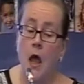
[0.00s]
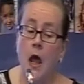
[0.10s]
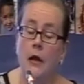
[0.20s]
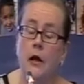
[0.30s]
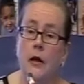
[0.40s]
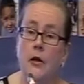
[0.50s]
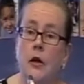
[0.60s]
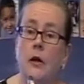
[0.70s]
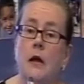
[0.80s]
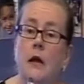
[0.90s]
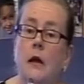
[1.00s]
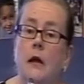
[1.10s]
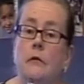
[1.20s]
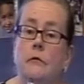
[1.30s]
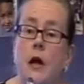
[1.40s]
Another
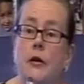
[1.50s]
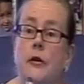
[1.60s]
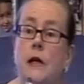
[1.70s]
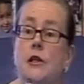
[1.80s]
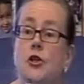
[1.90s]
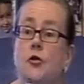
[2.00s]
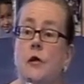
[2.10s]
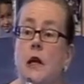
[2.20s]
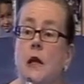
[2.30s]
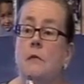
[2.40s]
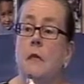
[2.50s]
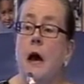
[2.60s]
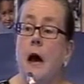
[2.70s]
rather extreme